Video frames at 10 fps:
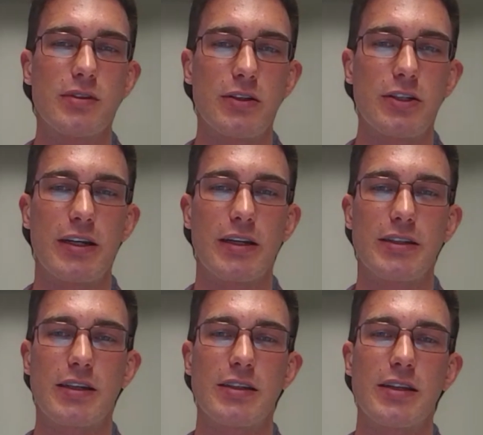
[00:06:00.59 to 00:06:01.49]
so she can
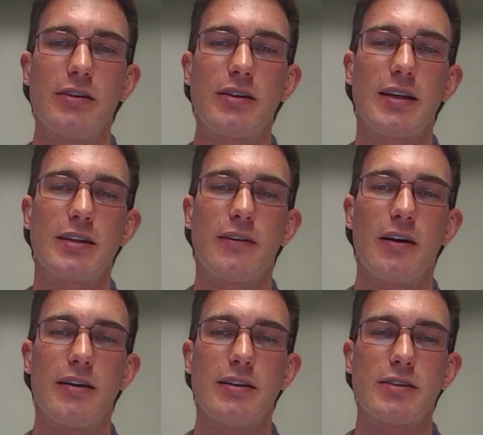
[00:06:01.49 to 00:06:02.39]
discuss Intertek's
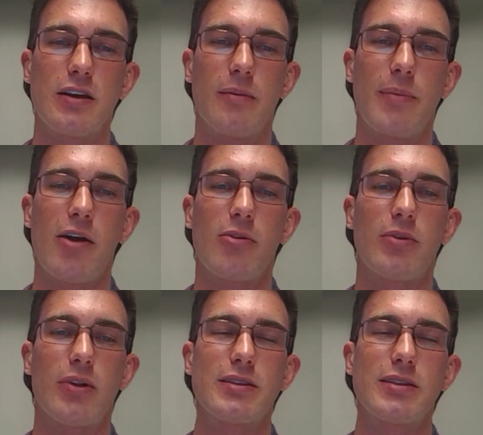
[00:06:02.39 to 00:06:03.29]
findings on power
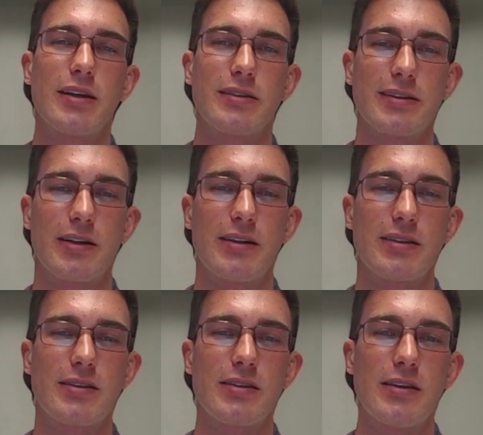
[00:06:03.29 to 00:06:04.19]
plant cycling
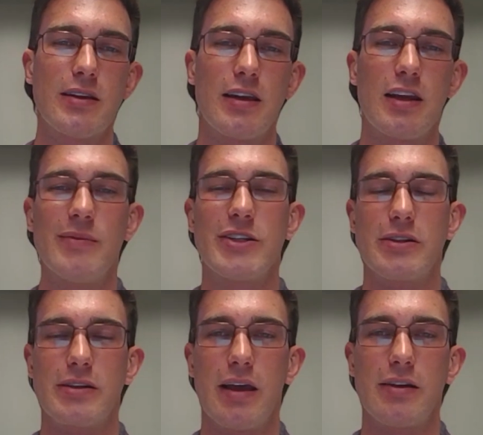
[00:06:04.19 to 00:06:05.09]
costs and emission
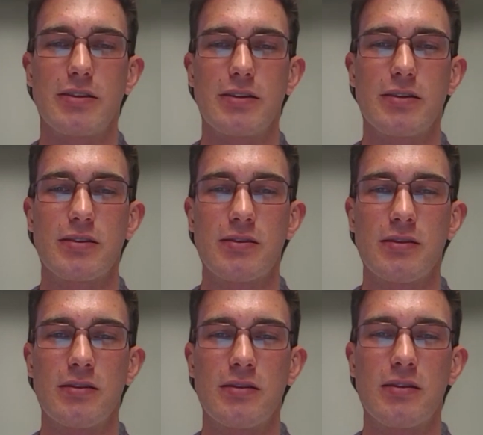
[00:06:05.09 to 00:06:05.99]
analysis.
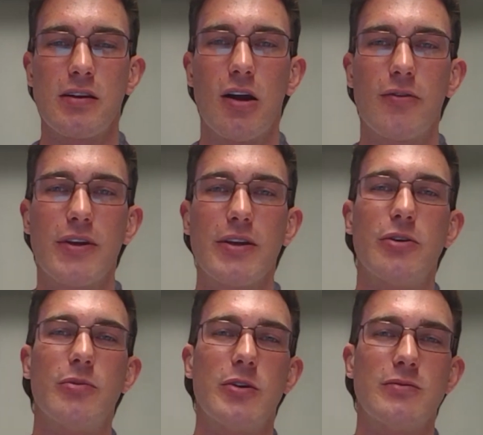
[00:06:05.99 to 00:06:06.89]
Over to you,
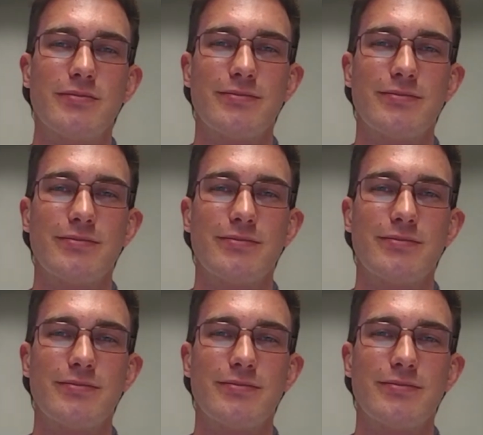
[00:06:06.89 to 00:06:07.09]
Omu.